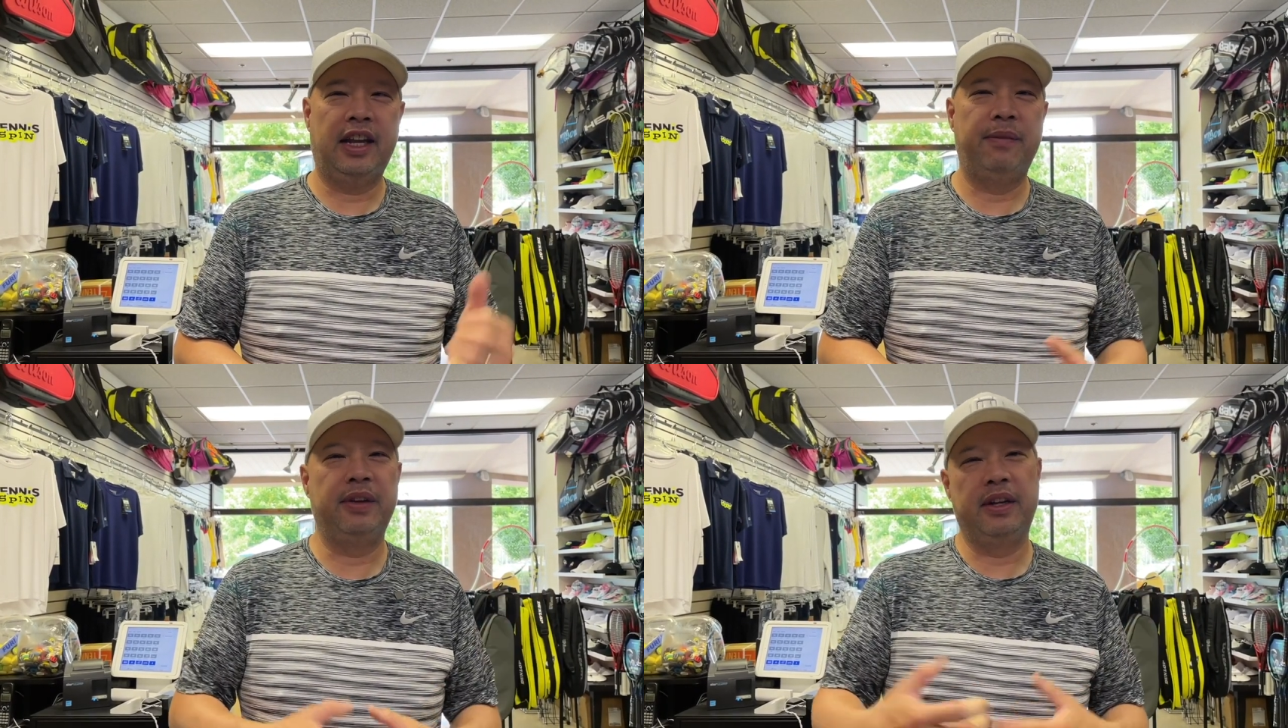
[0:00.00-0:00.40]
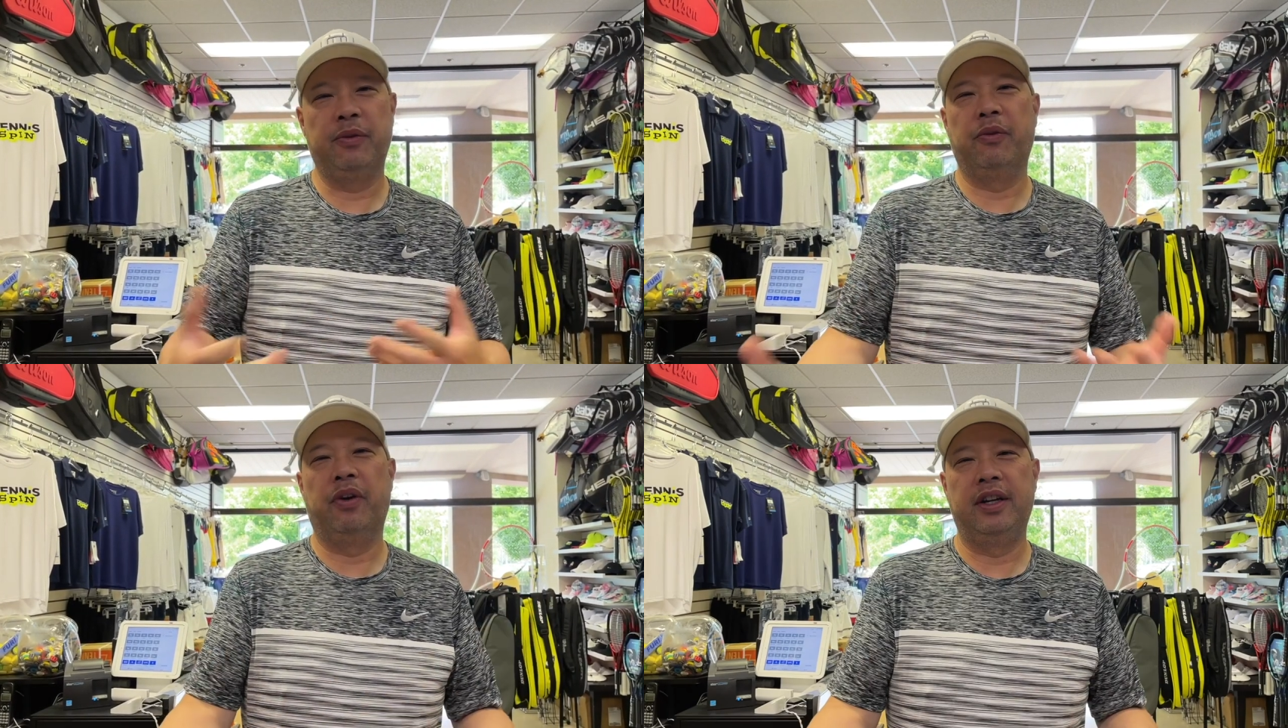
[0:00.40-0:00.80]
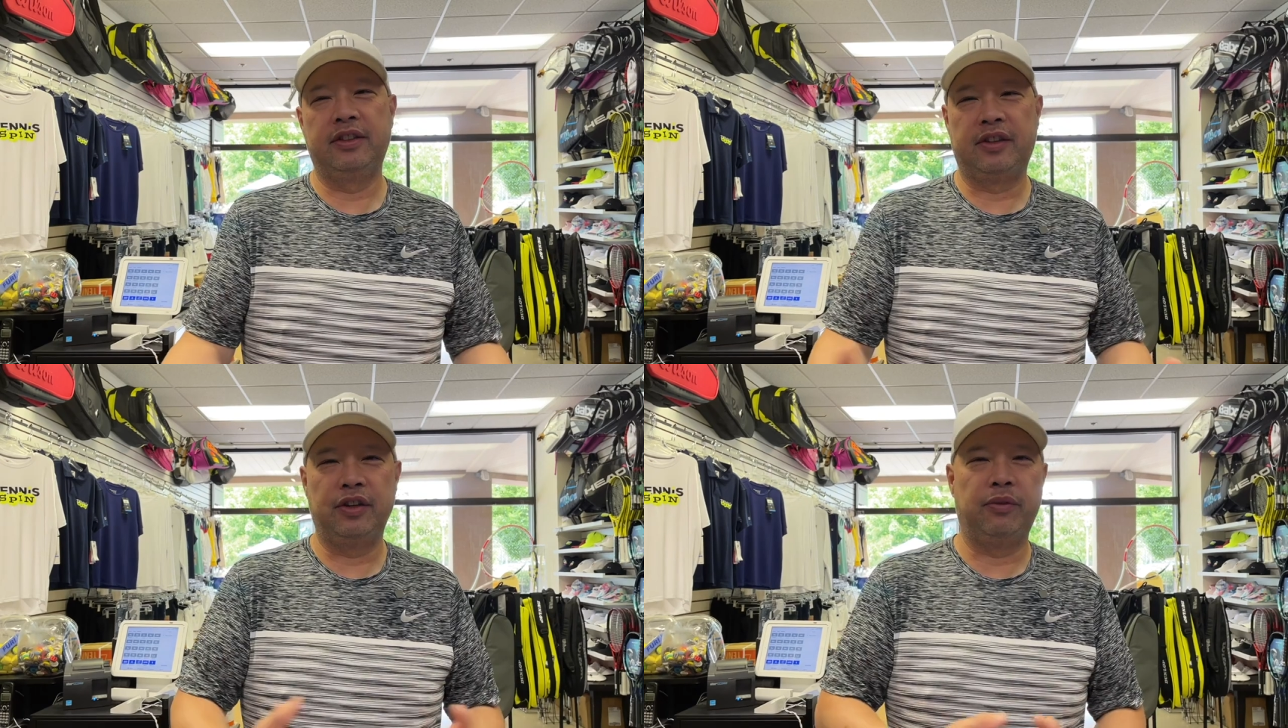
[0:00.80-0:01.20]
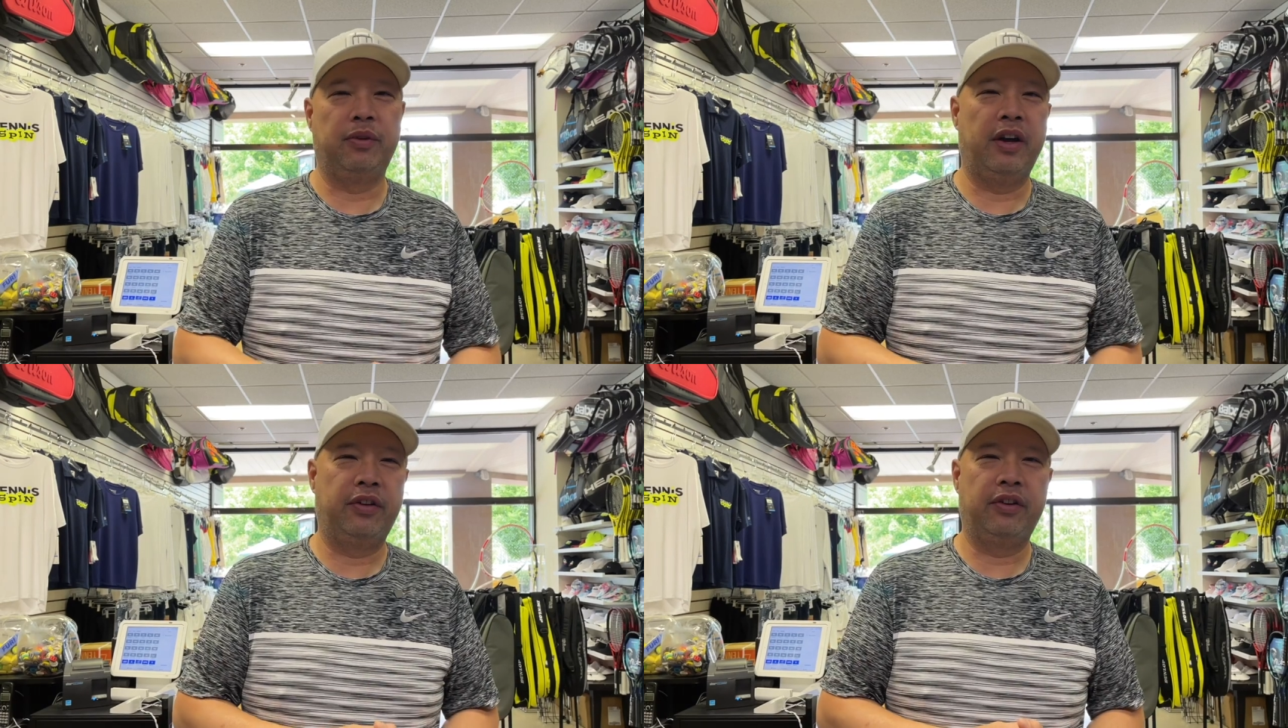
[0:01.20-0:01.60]
I mean, it was good
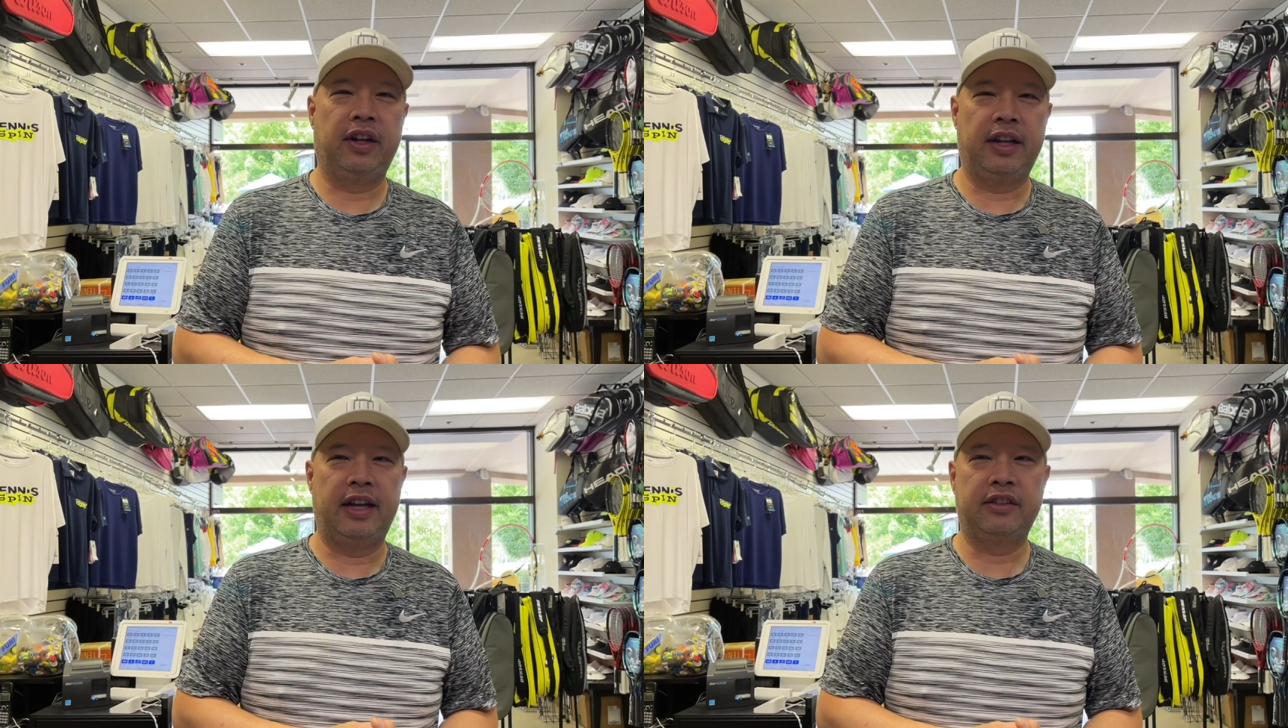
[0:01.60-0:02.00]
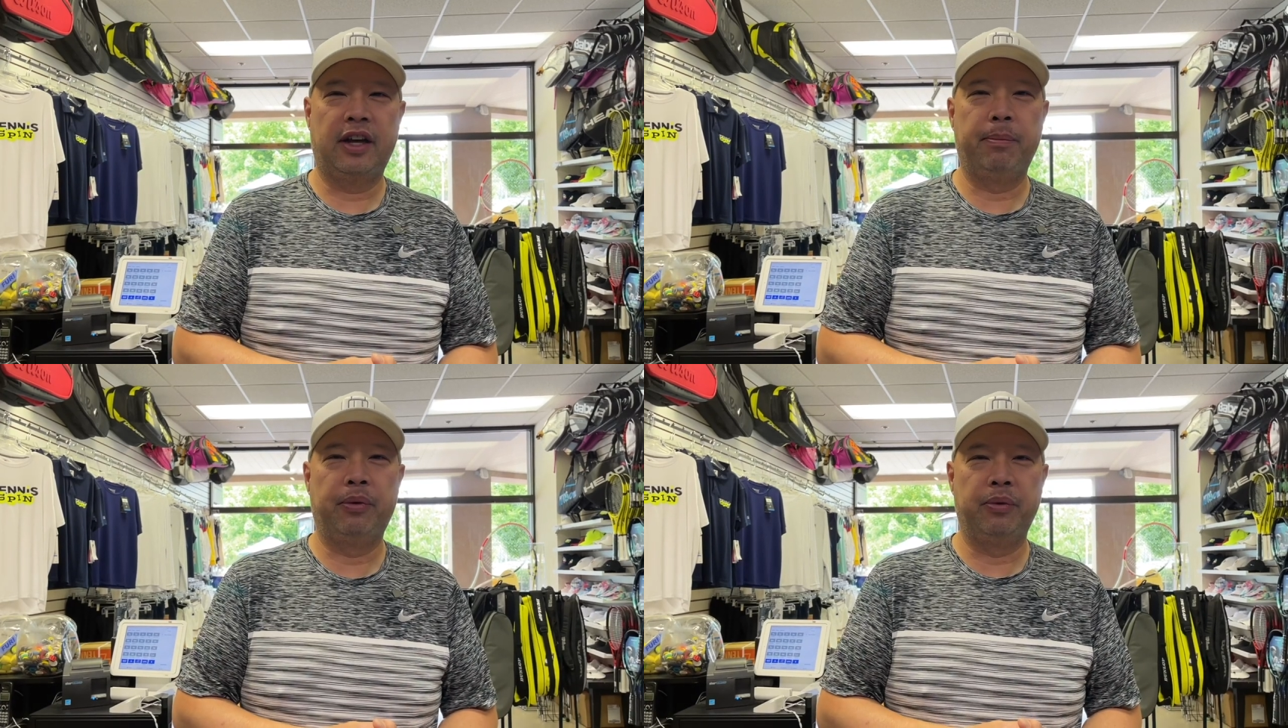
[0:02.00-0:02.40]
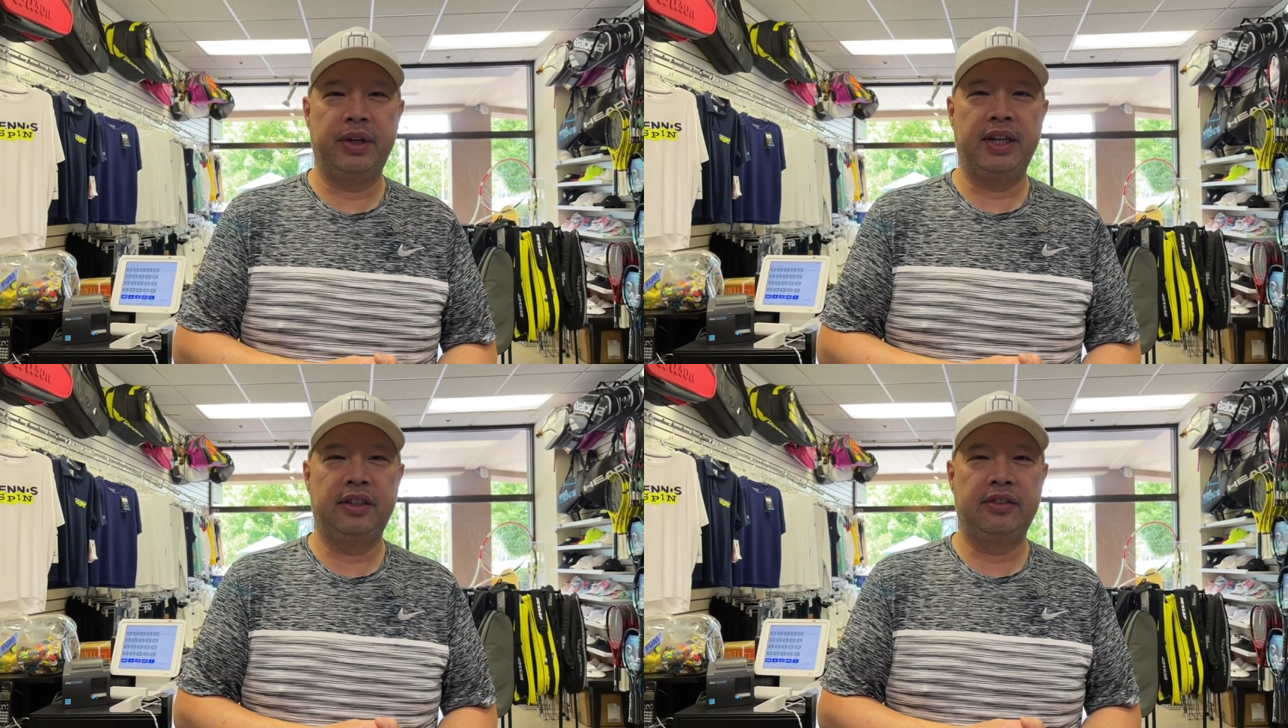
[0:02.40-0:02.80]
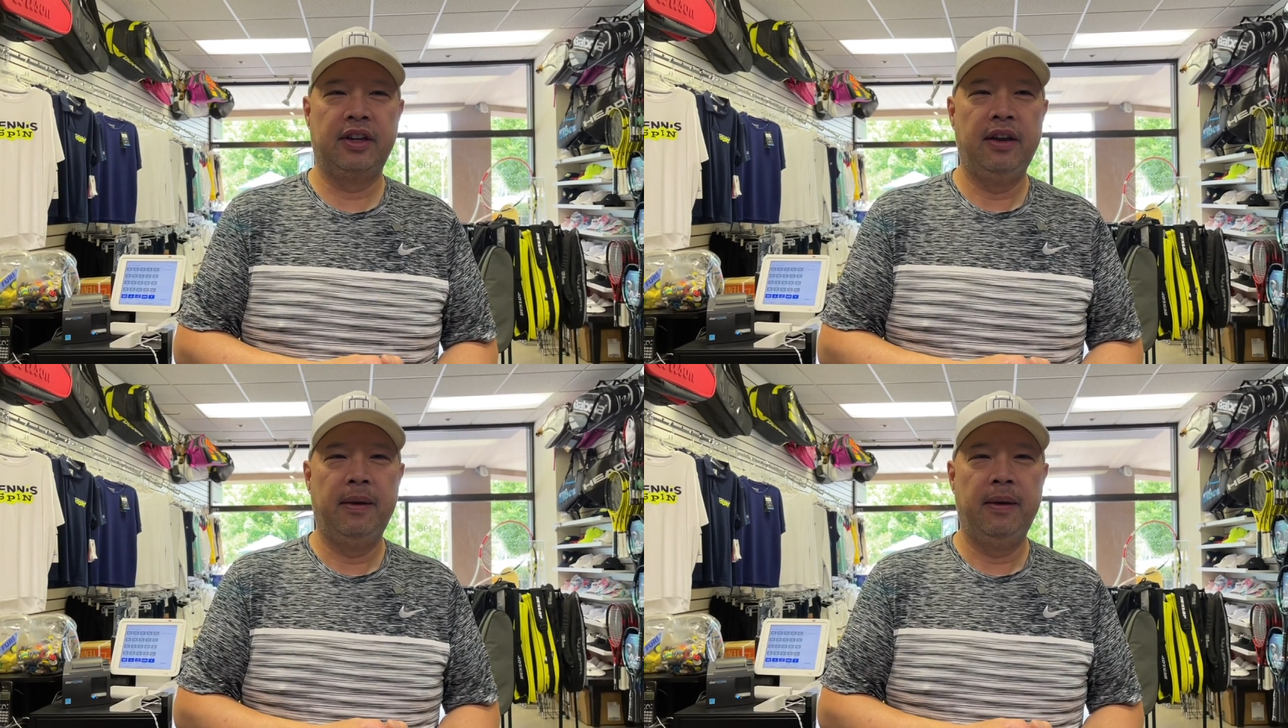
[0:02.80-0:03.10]
weather the last couple weeks,